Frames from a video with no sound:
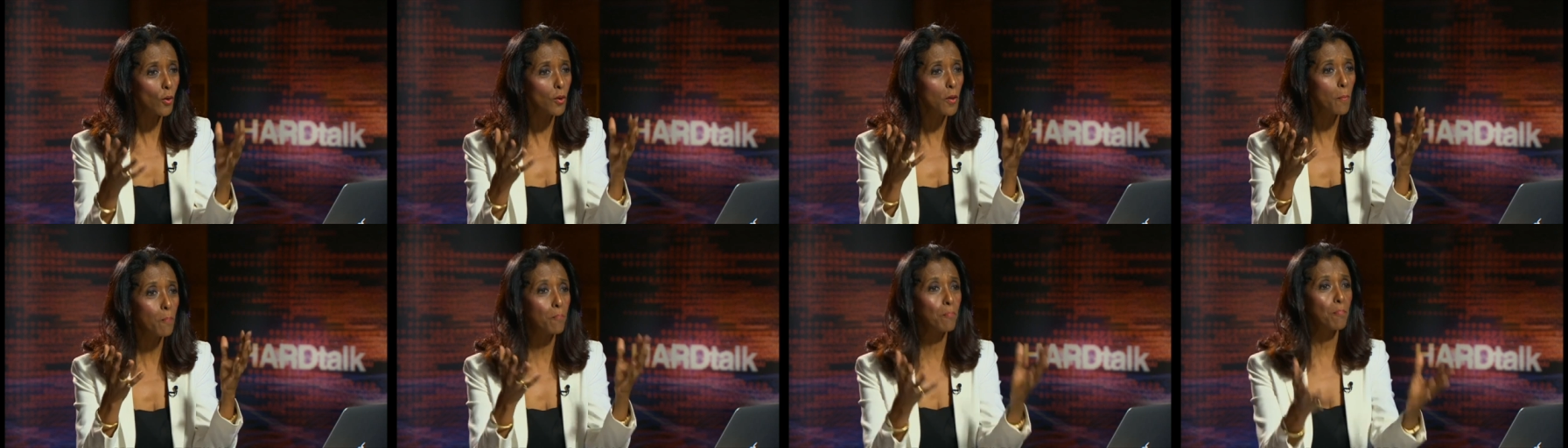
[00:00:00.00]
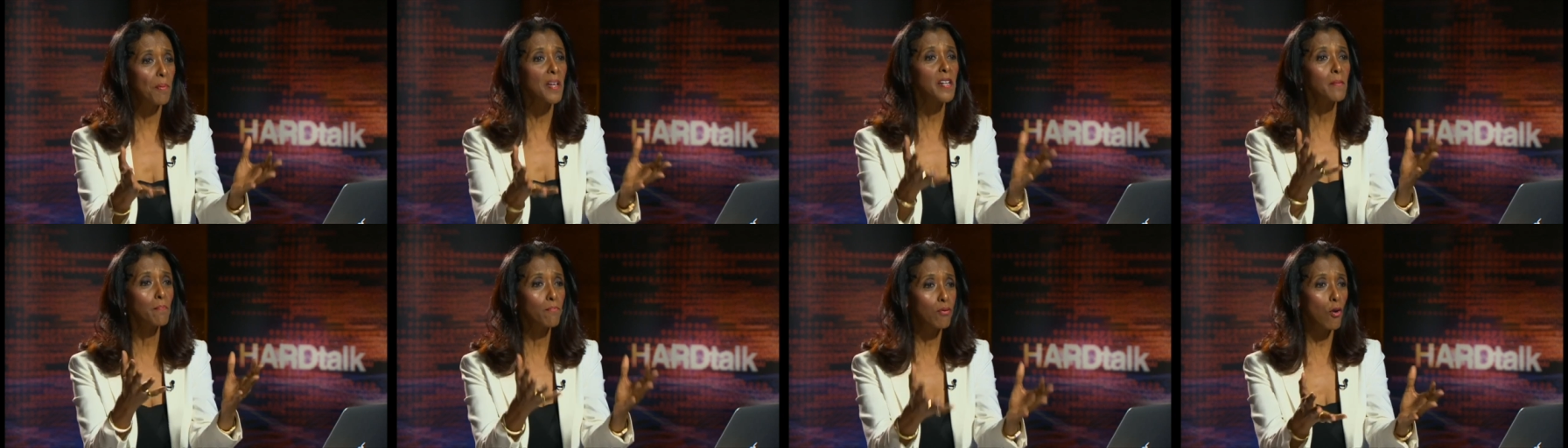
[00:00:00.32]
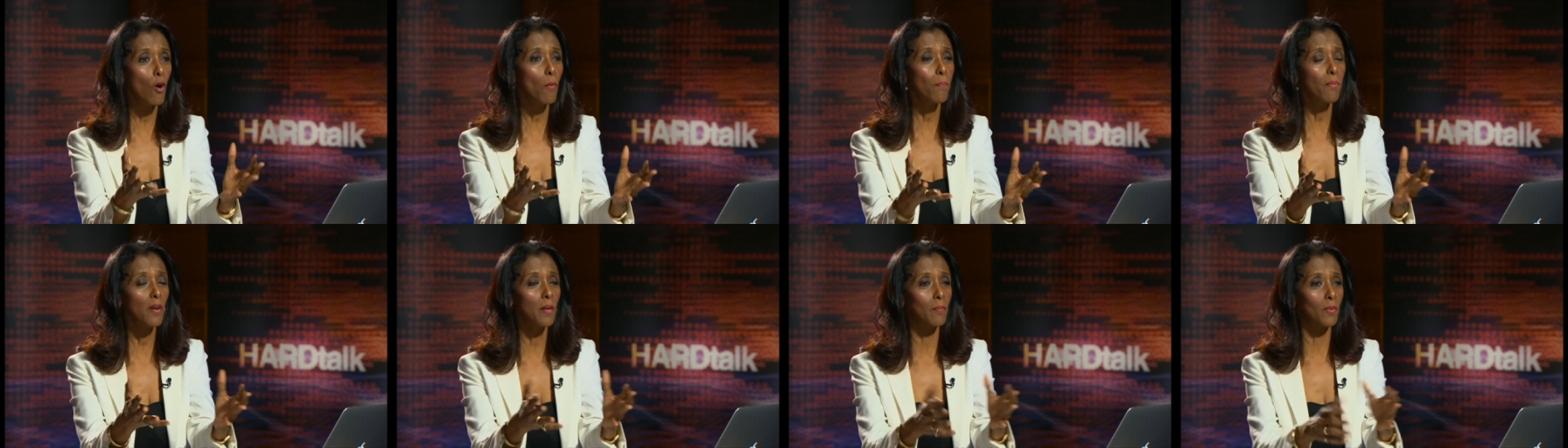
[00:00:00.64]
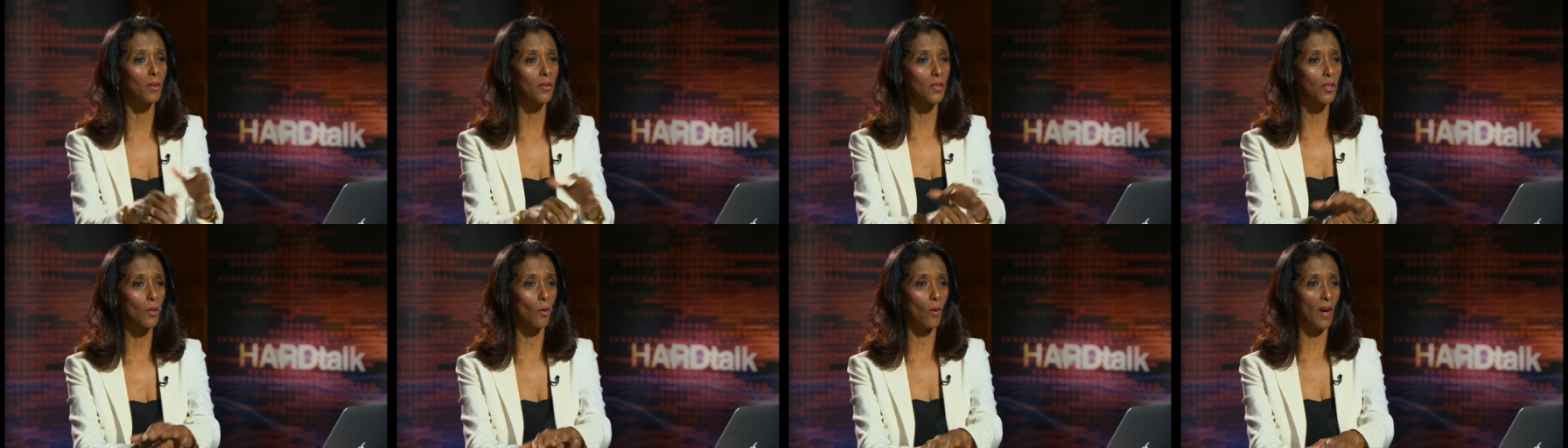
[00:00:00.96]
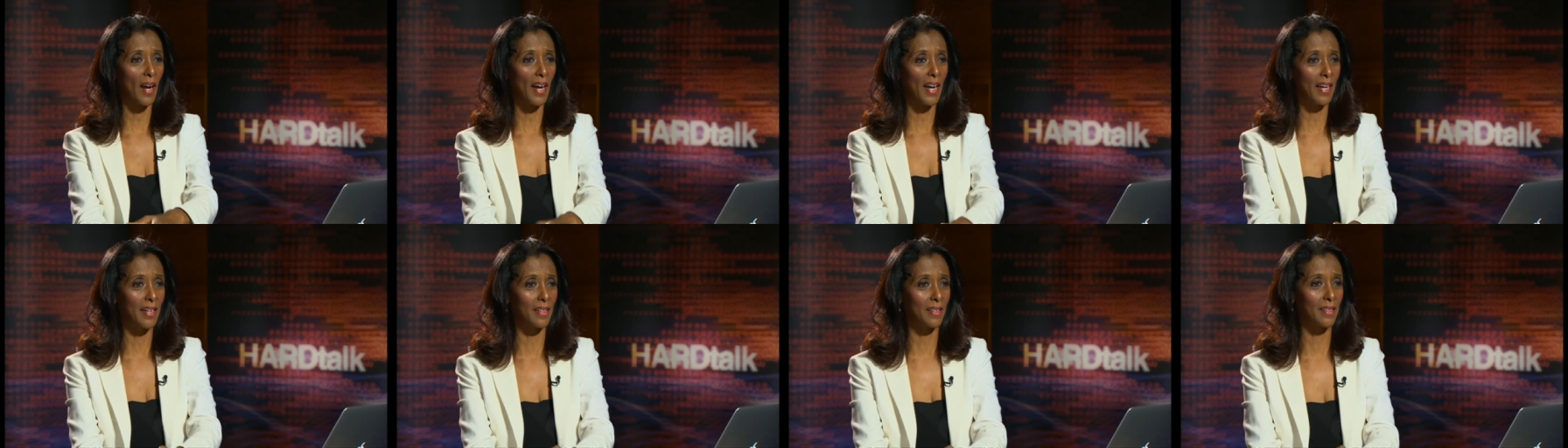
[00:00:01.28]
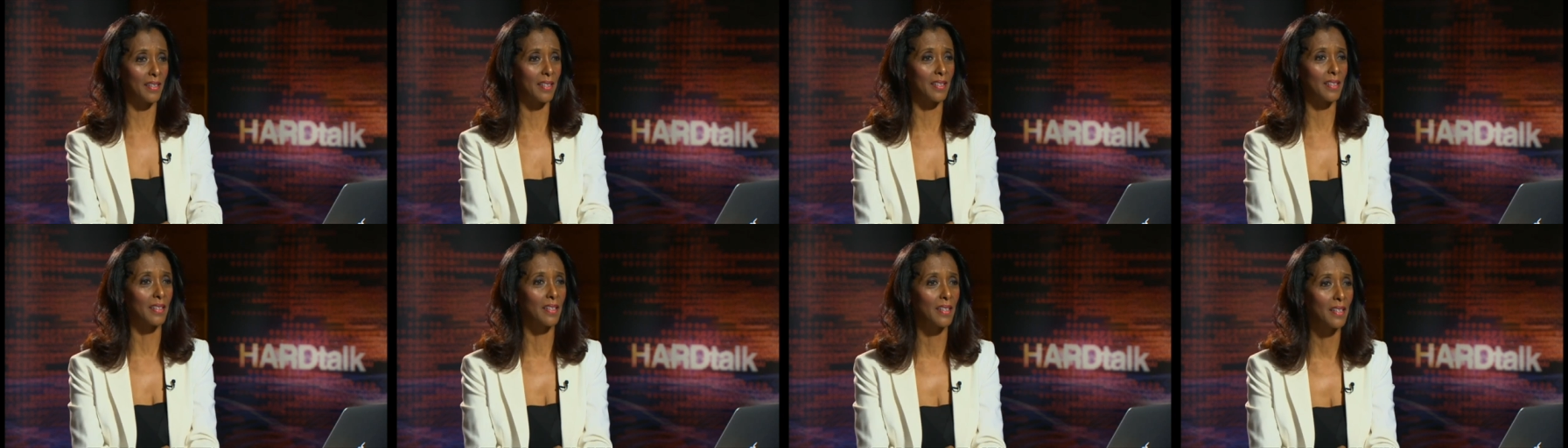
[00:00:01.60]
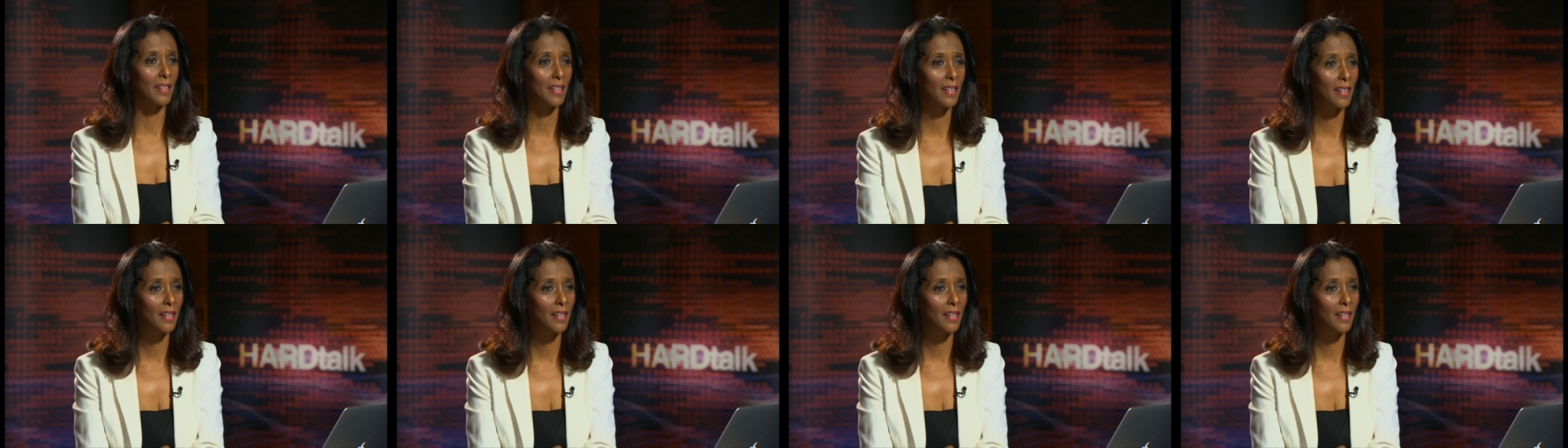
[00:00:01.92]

got a big problem on your hands.